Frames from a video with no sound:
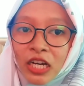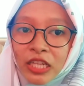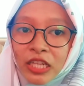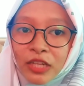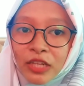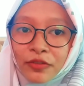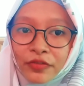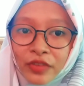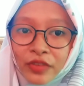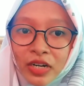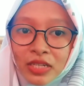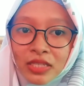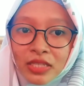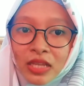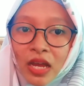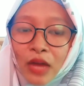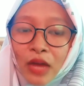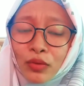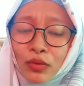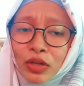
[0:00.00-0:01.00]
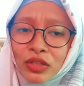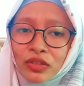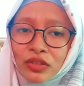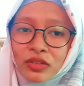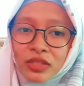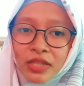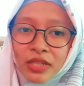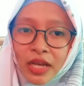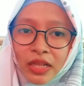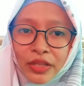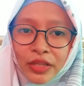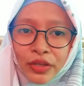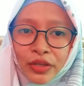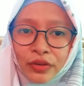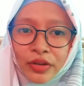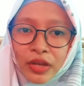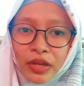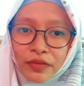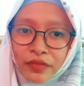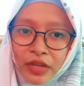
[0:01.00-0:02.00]
The first I want to tell
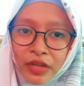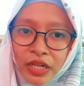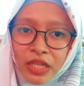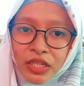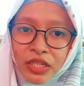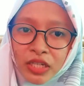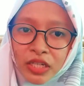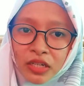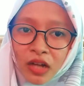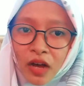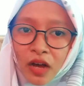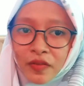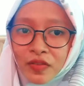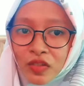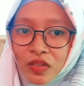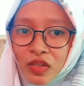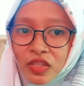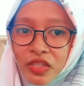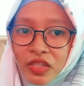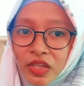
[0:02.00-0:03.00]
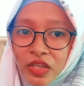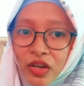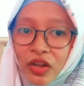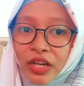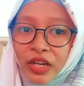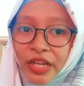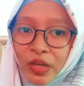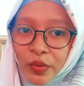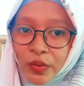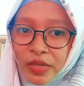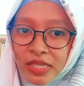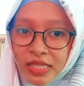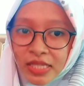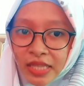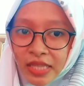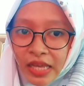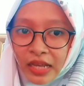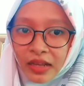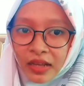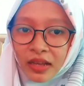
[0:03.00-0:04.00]
you definition of
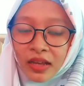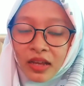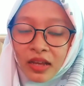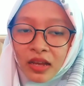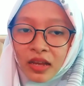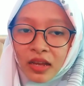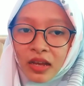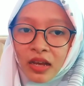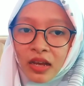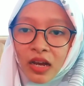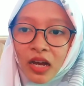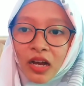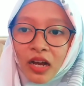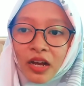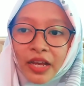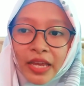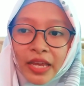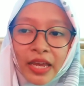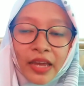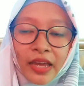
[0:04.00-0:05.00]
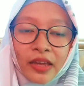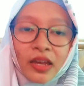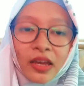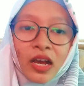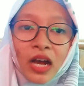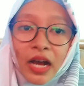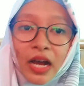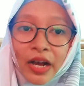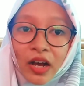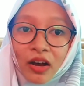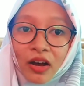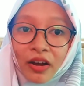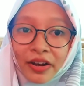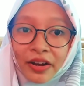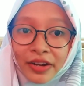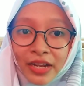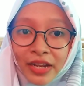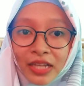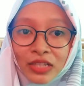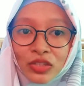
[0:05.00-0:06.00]
sociolinguistic.
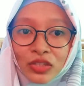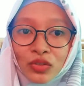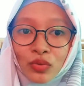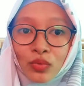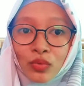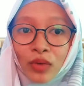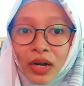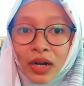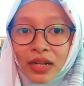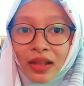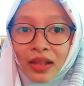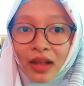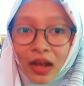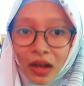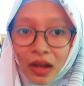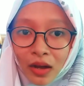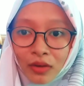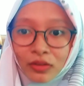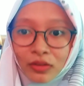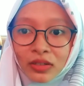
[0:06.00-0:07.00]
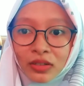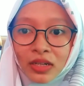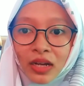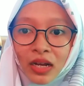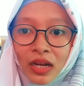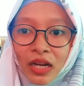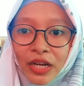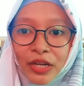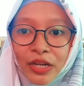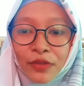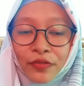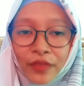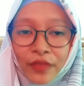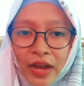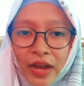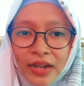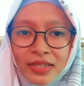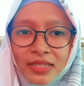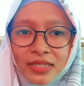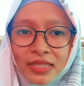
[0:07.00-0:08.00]
According to Howe,
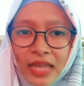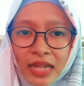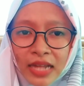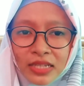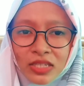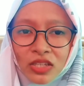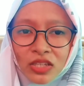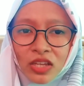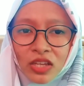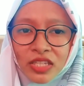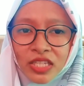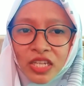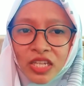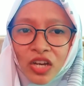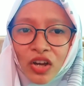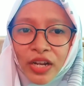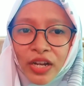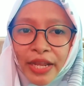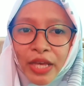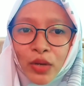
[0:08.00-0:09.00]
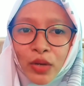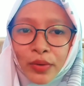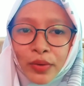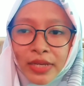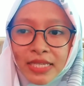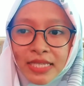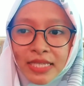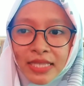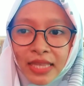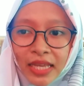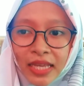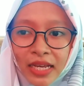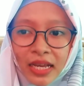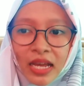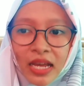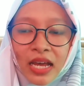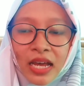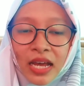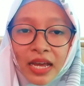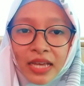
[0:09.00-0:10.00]
defines that sociolinguistic
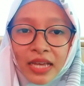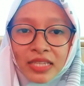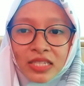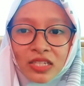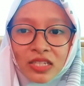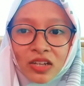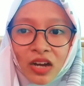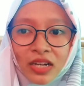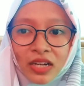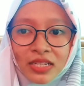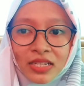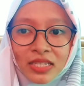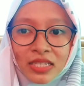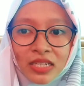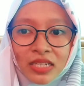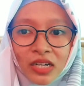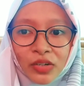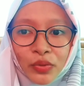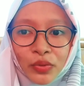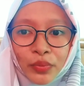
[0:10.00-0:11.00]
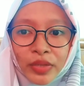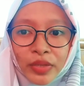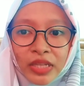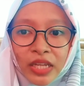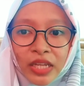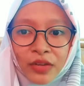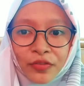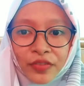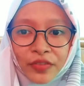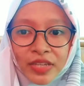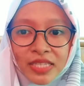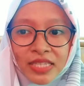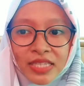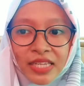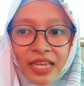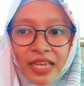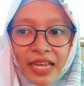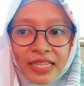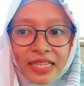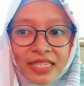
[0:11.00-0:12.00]
is concerned with
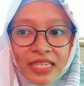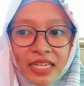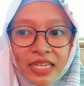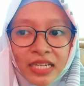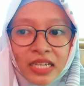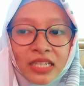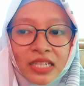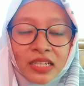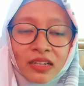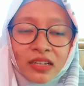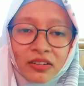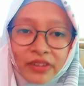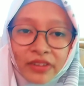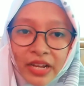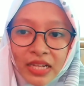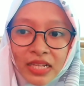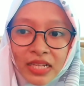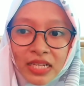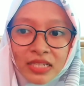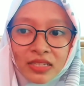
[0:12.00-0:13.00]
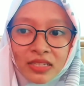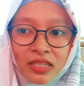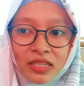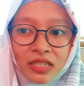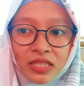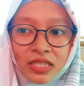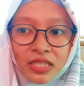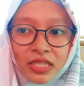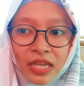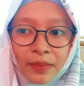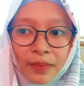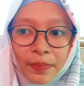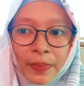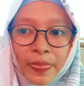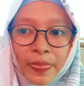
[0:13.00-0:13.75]
investigating the relationship